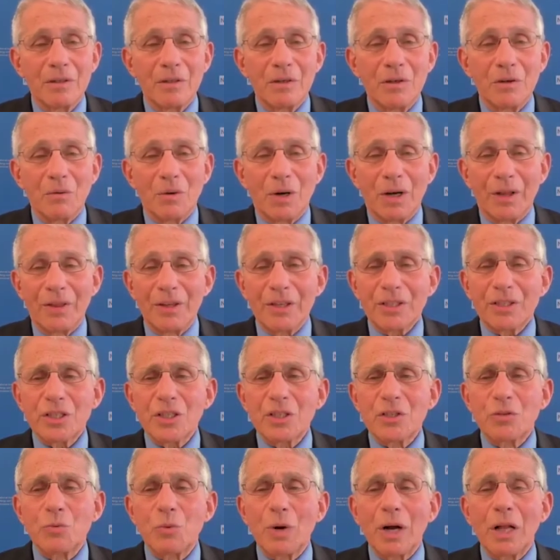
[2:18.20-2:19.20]
While this
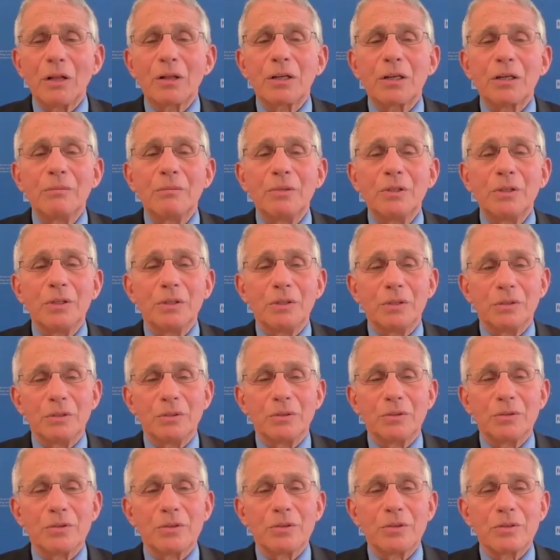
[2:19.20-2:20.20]
is welcome
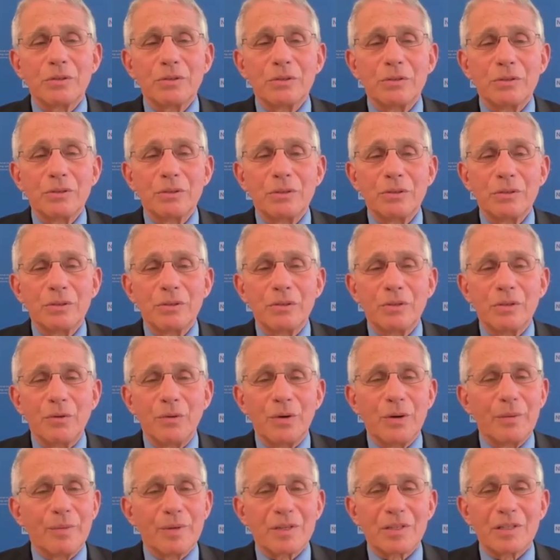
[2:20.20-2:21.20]
news,
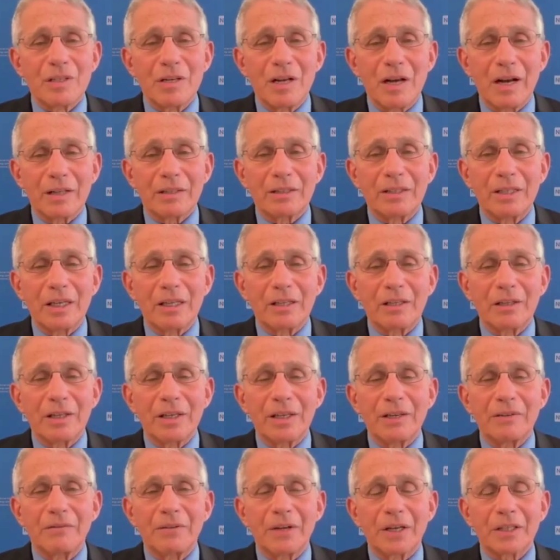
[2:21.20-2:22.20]
we must not
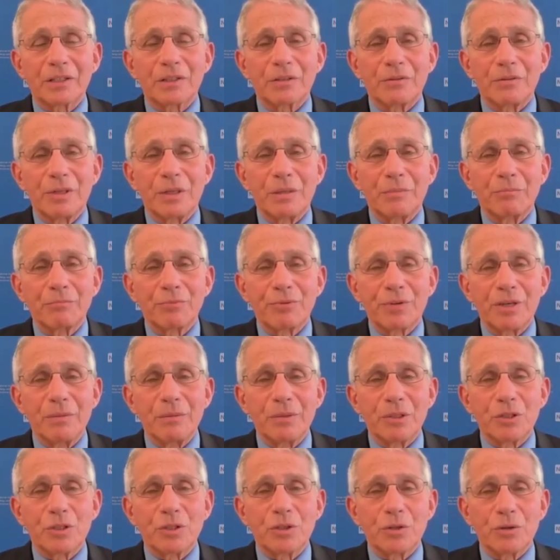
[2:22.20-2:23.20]
declare victory
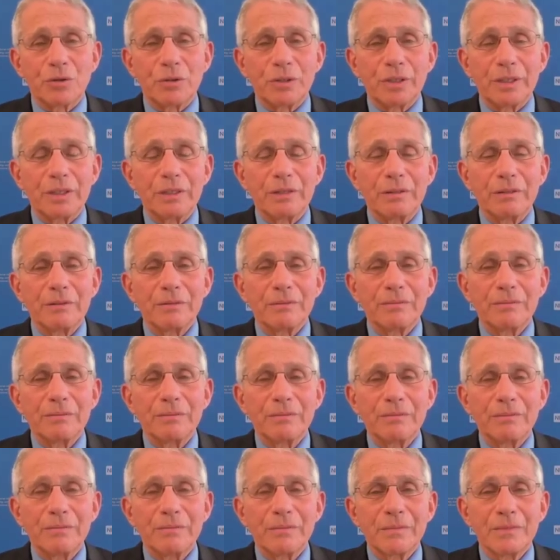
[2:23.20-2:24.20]
prematurely.
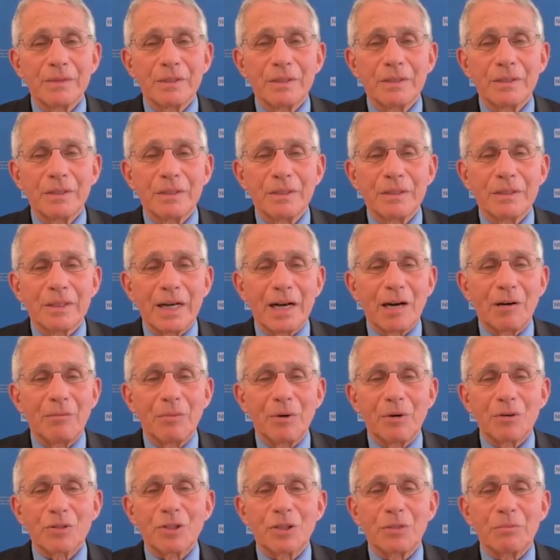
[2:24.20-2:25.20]
Our
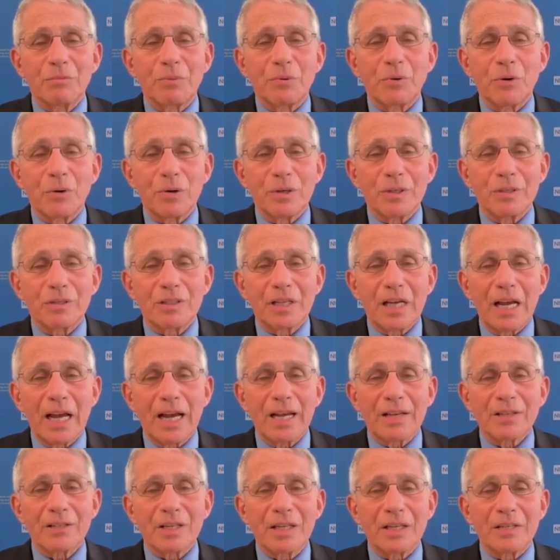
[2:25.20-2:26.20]
most important
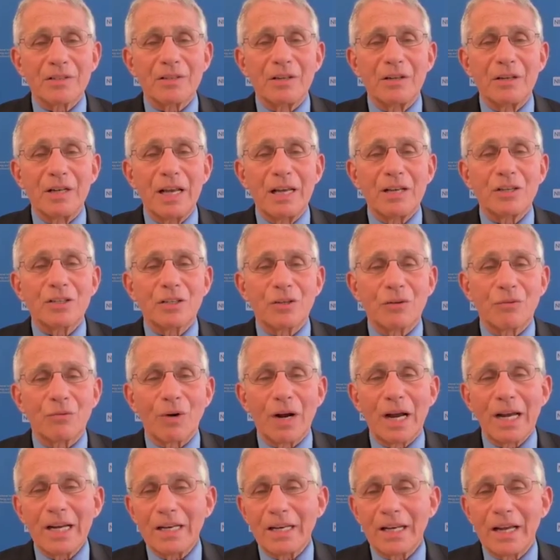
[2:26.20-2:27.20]
task as a nation
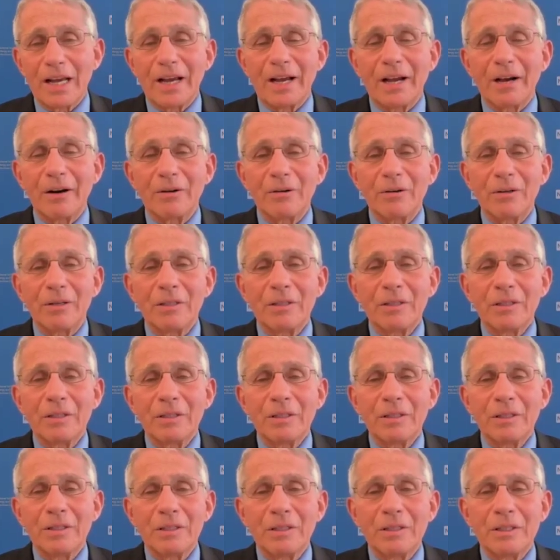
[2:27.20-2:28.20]
right now
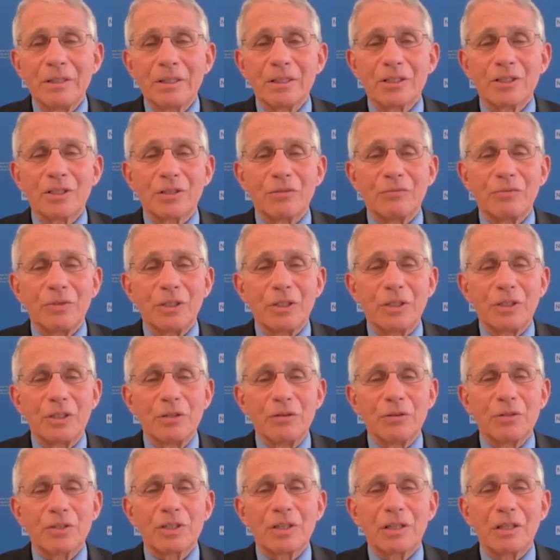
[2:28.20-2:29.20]
is to
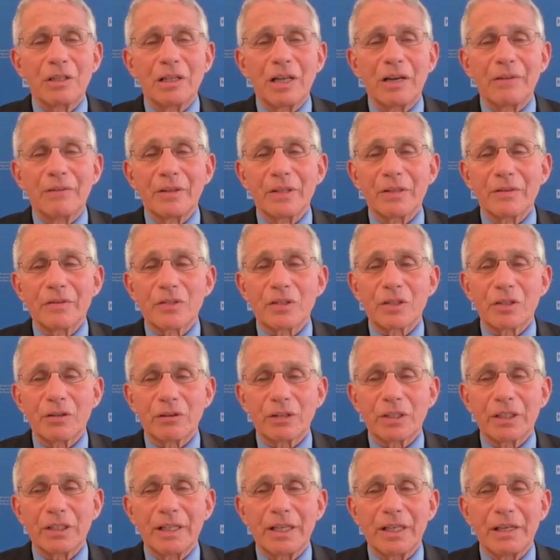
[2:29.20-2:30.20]
reduce the level of
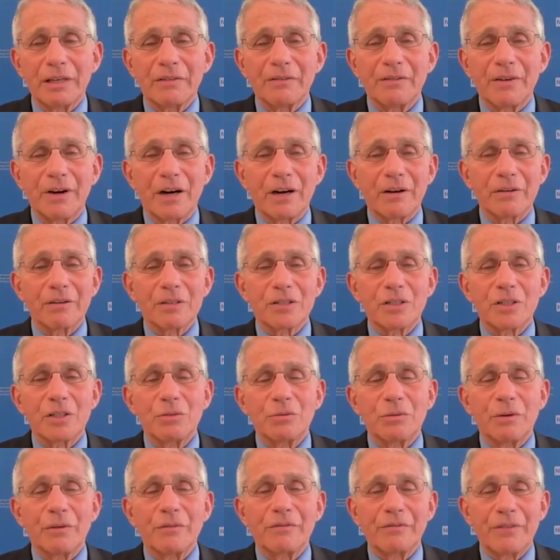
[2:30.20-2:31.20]
circulating virus
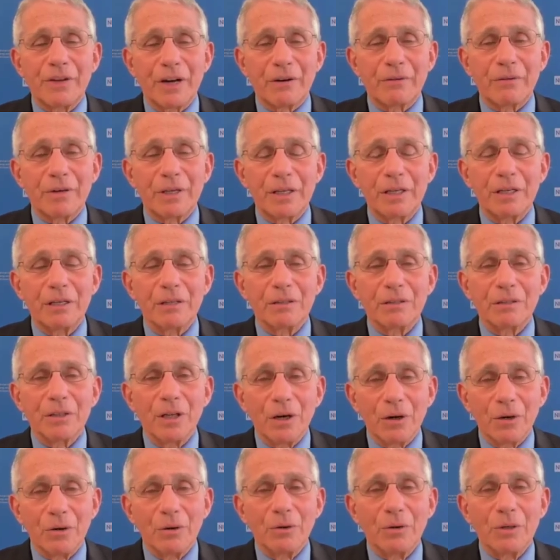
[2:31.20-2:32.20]
to a very
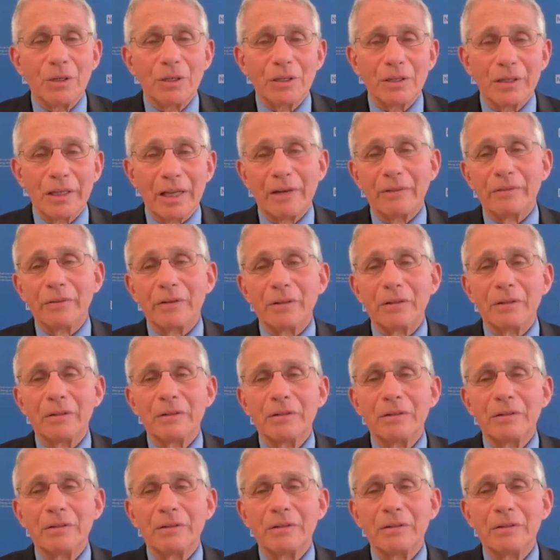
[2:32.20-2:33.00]
low level,